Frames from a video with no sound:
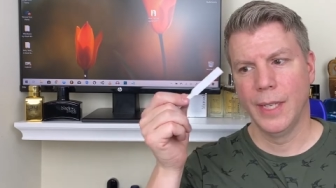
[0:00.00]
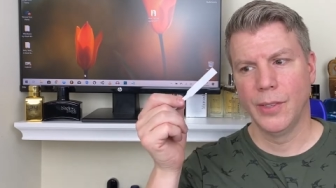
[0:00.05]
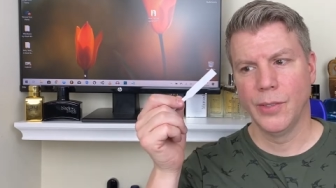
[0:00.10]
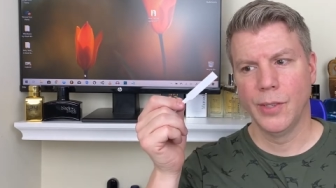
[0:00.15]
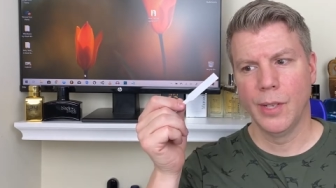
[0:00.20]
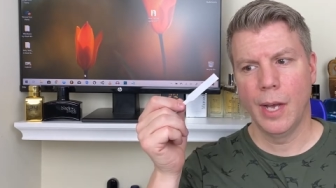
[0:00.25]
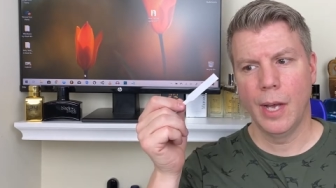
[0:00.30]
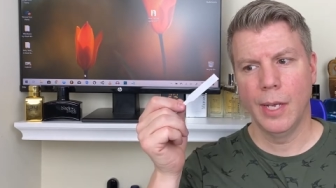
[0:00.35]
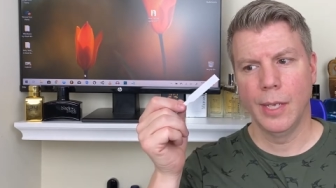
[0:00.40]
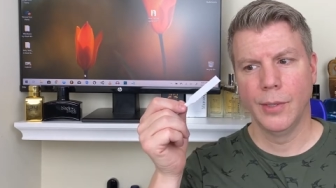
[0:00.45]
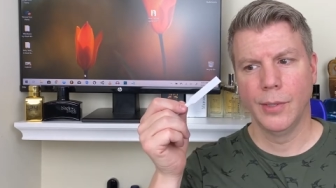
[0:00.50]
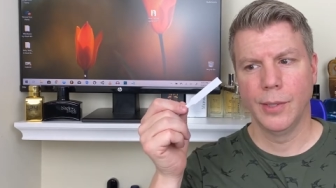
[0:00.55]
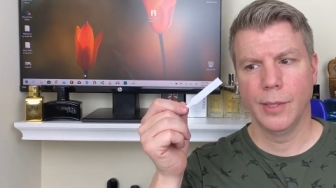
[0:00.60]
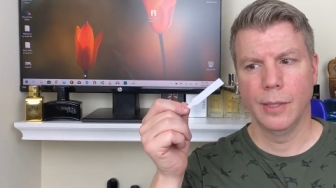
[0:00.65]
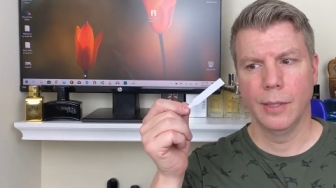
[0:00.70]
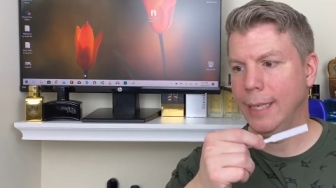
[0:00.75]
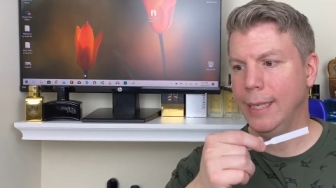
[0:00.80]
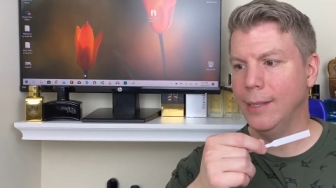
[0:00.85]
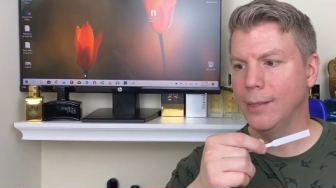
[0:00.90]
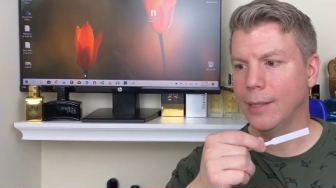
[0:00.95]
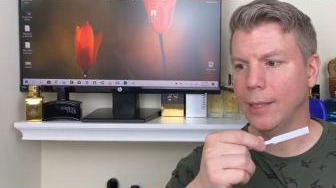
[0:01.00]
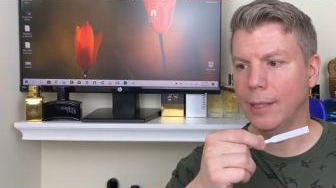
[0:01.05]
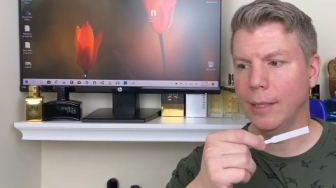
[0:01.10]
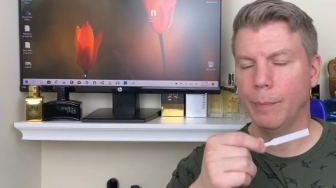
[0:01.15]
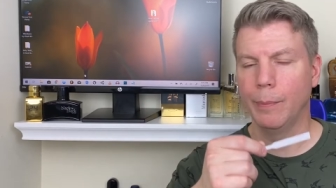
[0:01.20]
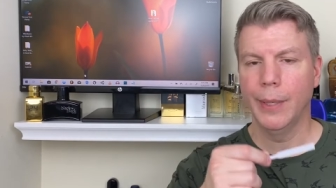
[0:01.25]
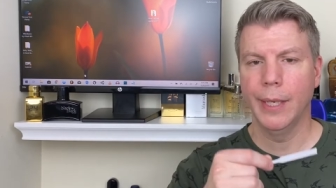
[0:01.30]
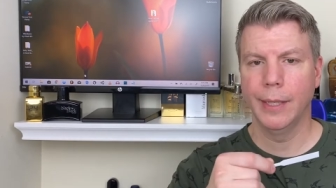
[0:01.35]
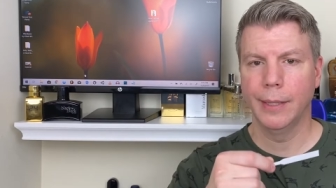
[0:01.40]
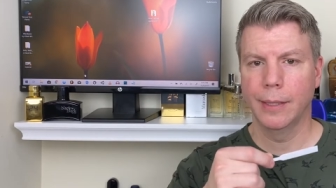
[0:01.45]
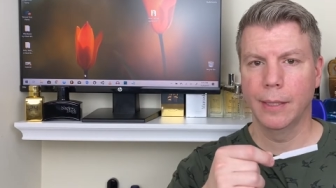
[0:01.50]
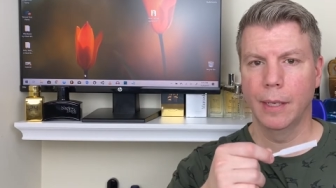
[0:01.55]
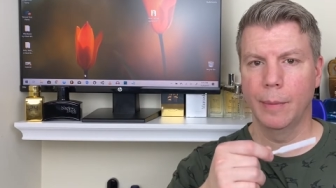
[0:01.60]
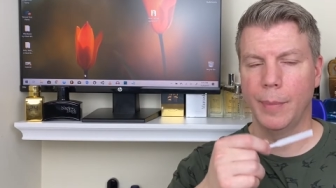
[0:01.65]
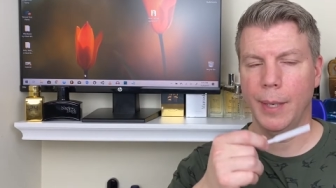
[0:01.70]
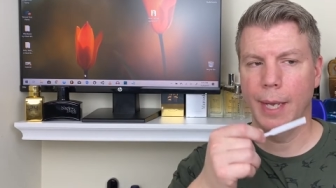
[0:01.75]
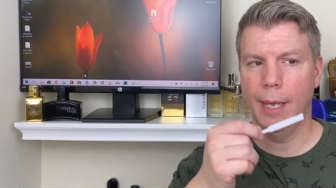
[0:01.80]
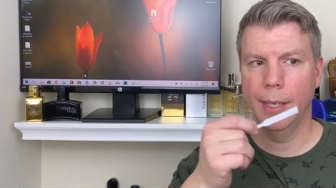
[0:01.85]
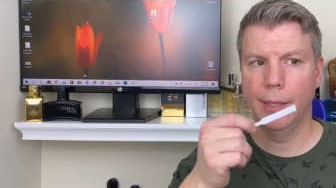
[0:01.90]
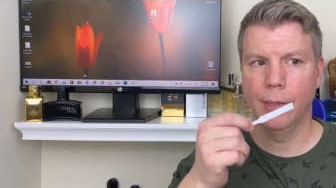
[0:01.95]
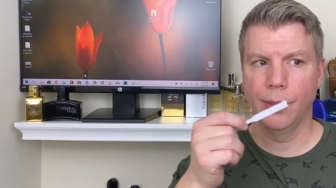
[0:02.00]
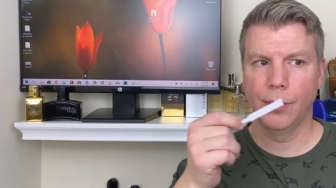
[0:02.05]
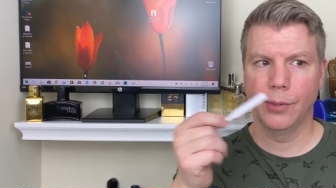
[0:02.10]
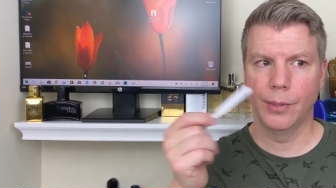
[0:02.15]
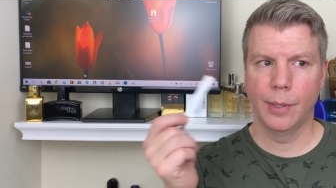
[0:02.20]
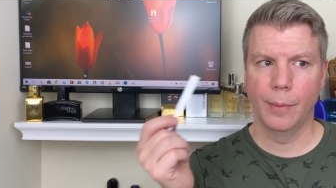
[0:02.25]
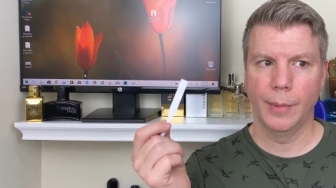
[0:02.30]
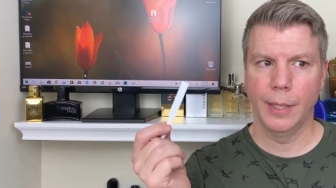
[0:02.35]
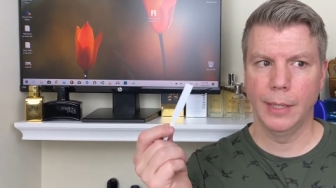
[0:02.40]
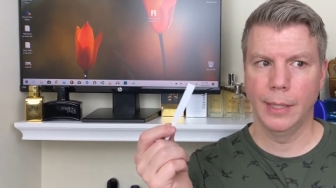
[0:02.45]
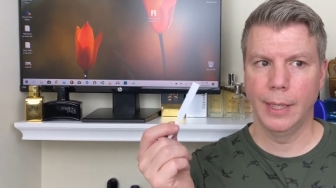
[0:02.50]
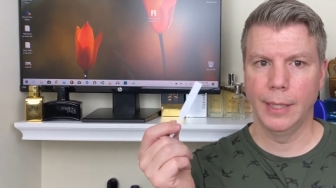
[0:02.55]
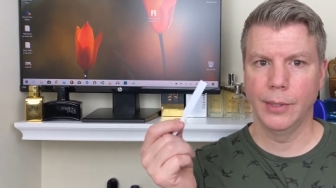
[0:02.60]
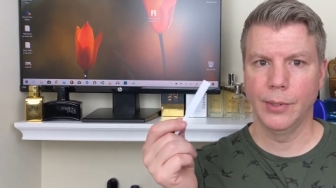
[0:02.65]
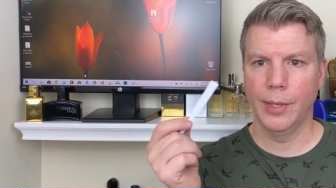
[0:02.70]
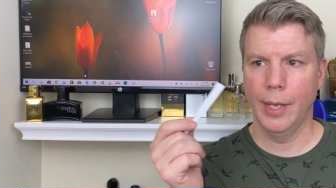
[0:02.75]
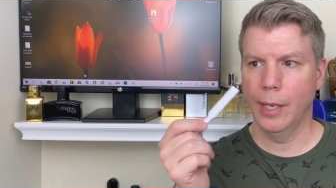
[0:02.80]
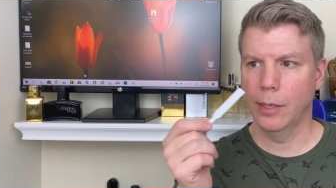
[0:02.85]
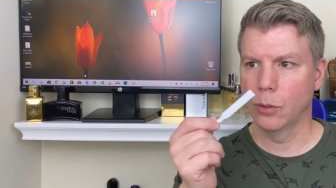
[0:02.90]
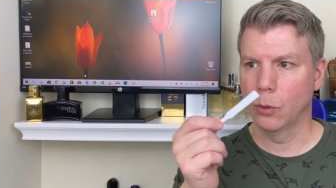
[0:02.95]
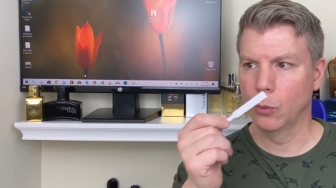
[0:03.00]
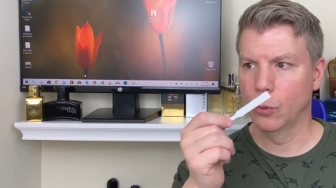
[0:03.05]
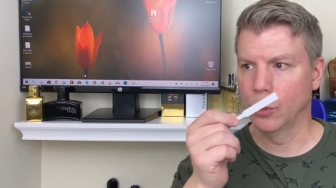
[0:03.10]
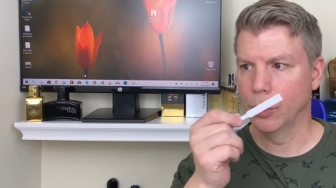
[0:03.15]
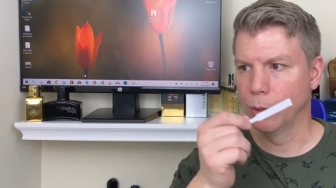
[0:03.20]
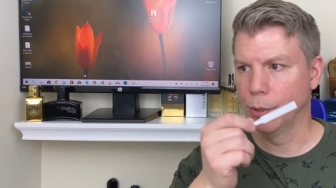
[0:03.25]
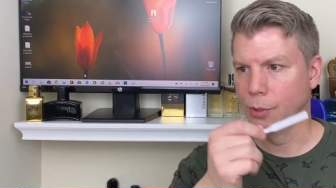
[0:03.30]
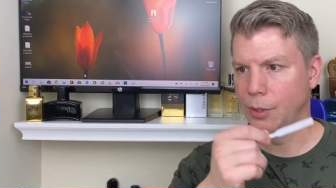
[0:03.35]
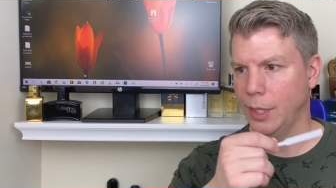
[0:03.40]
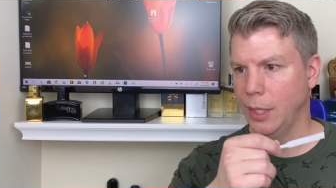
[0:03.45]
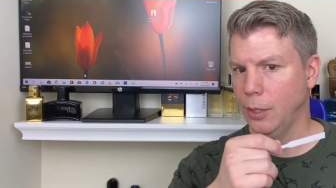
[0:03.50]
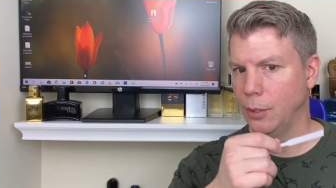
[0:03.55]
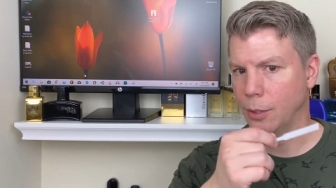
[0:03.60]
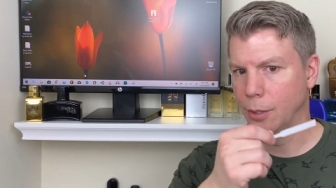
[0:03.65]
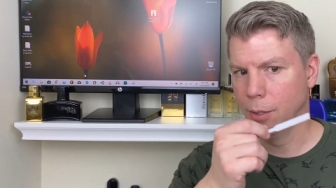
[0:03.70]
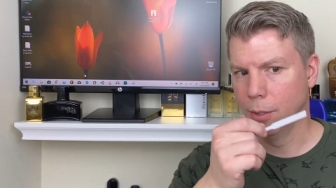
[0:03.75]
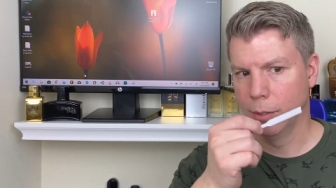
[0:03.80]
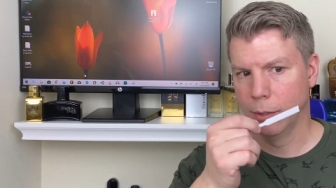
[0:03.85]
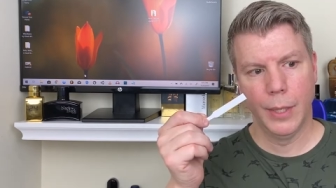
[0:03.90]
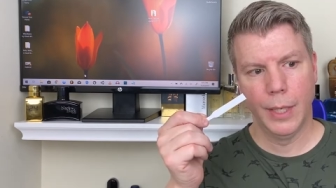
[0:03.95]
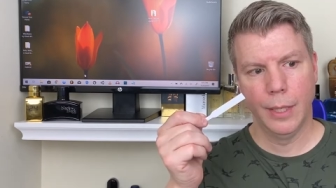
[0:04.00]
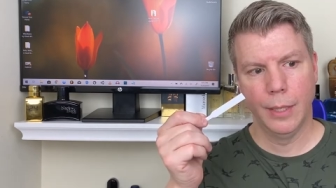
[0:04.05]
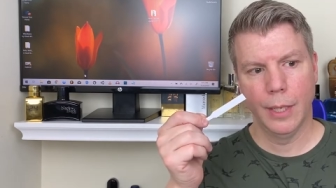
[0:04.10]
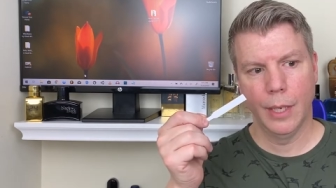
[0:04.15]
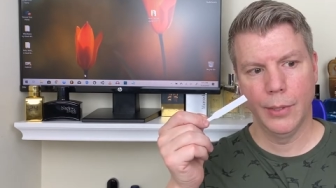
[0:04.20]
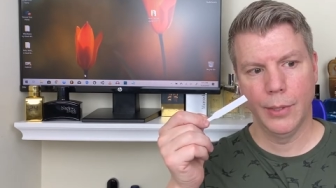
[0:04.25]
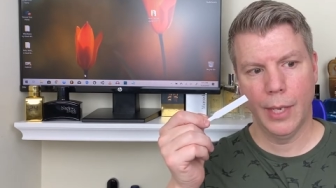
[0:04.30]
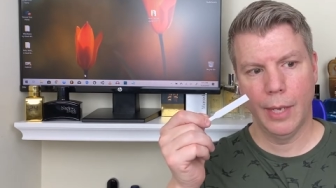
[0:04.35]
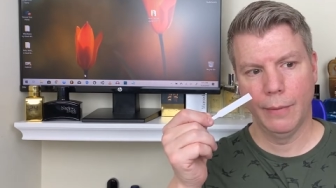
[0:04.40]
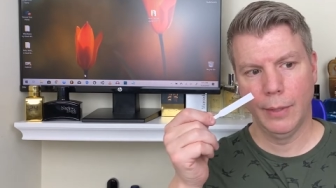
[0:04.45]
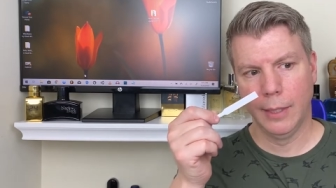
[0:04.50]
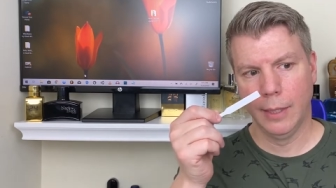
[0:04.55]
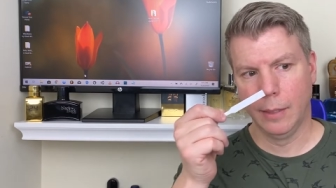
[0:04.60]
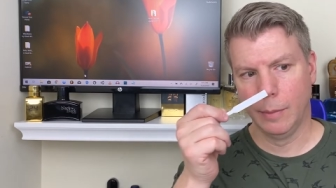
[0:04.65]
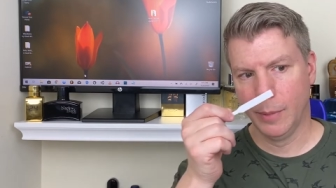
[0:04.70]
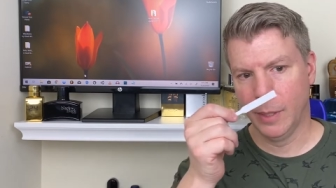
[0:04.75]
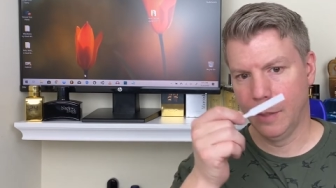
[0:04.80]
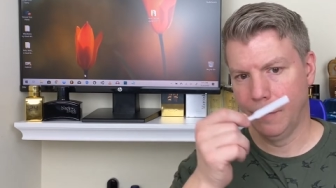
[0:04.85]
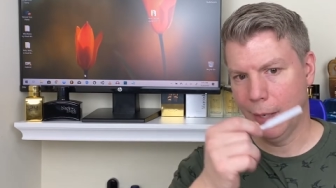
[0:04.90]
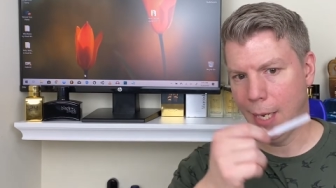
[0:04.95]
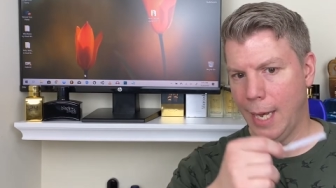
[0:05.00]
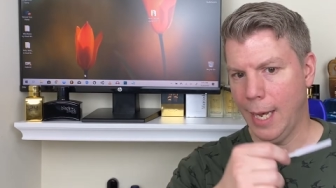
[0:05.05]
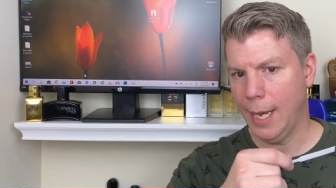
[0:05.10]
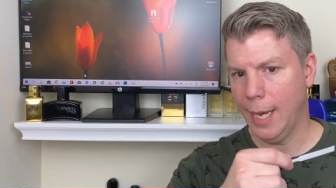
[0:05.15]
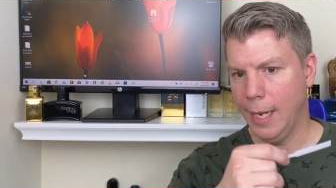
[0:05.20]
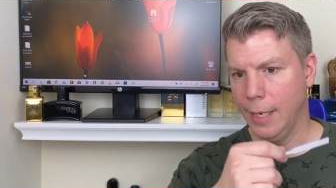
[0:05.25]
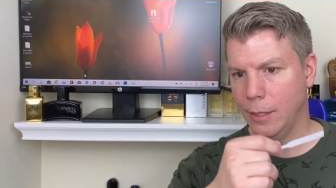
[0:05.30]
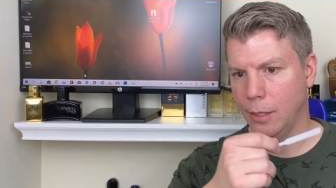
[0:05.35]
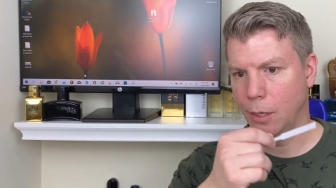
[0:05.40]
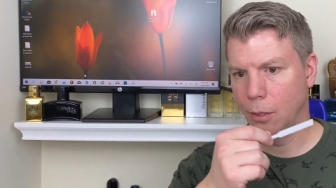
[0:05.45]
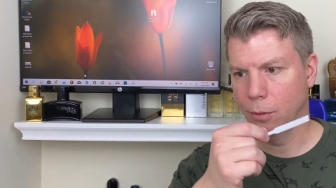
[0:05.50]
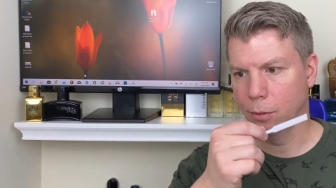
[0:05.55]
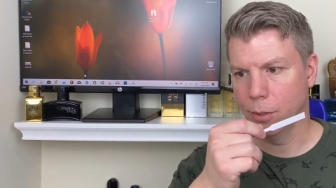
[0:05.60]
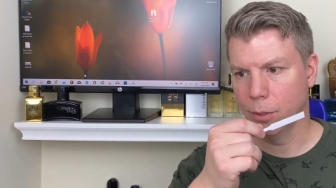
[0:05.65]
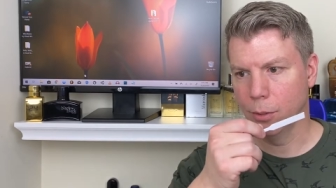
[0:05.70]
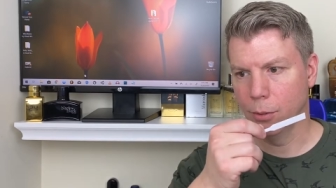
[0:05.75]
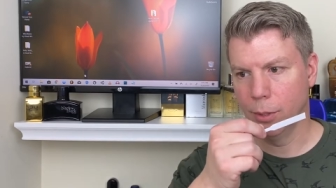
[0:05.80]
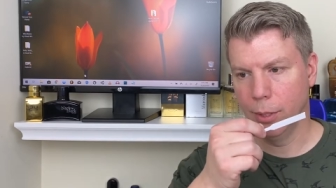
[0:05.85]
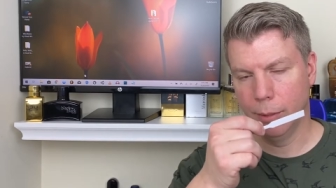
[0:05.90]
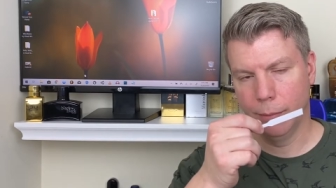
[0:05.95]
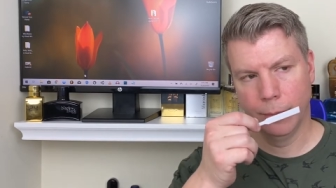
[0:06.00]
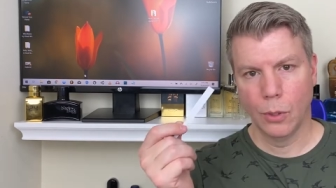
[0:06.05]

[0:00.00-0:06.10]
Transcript: It's not as easily picked up as something like sandalwood or cedar, but it does have a little bit of a high note to it.